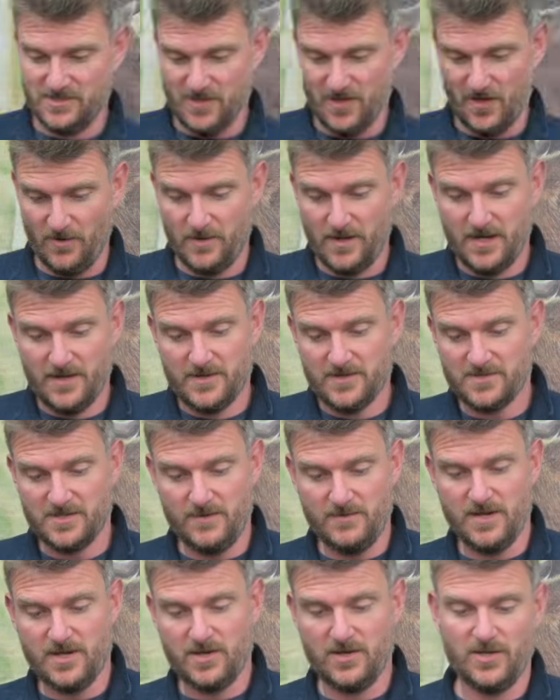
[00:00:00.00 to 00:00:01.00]
too. So
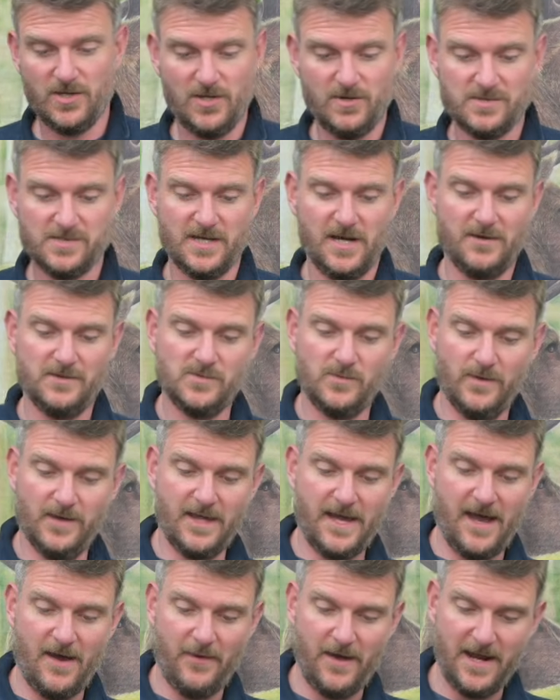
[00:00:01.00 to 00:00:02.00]
you can use those
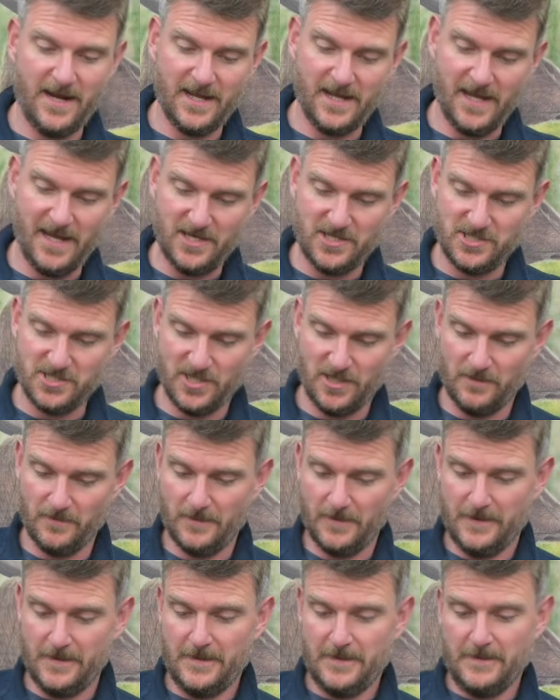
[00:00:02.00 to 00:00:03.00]
without any issue.
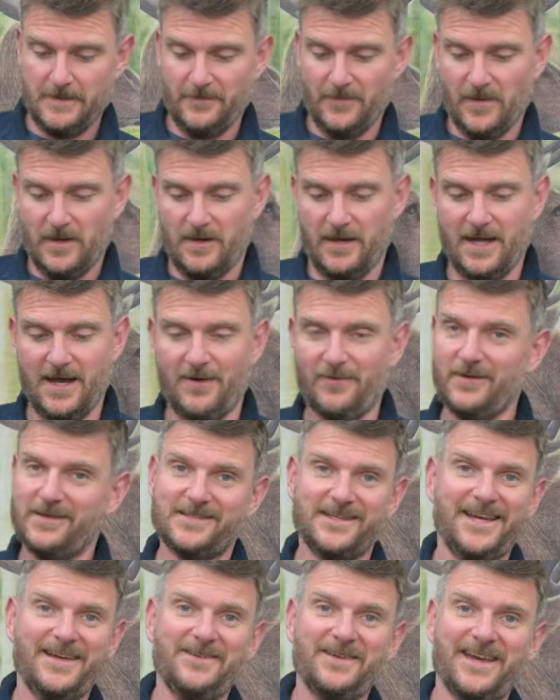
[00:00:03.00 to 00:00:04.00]
Now you
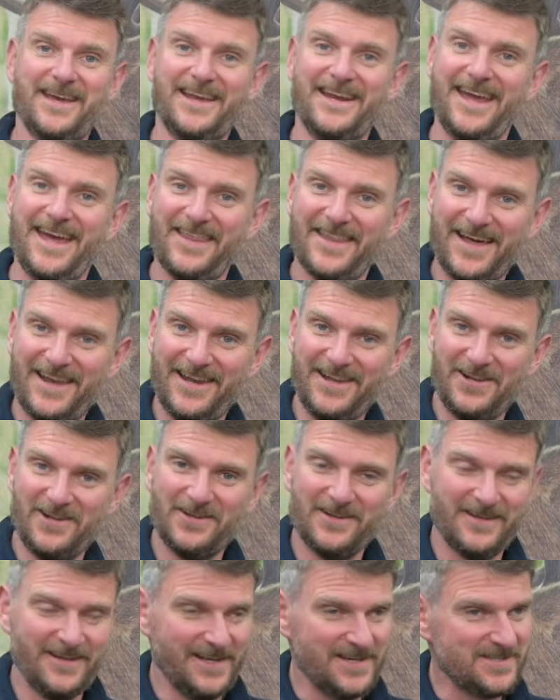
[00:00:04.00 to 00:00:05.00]
see, you can hear that
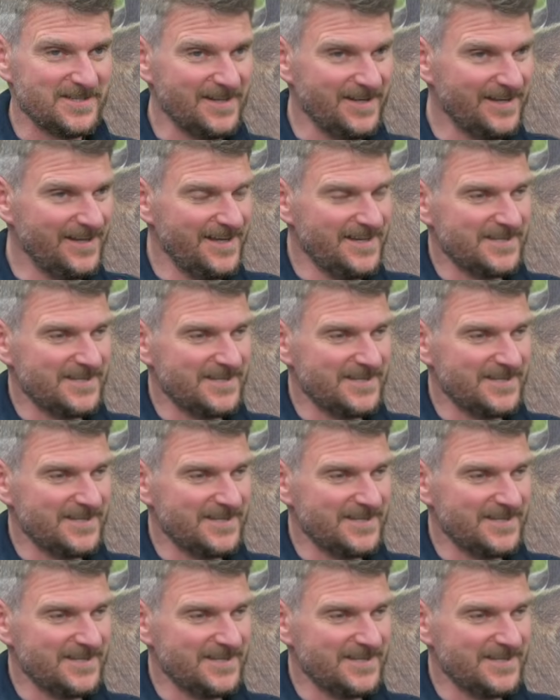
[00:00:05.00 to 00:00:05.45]
little, listen.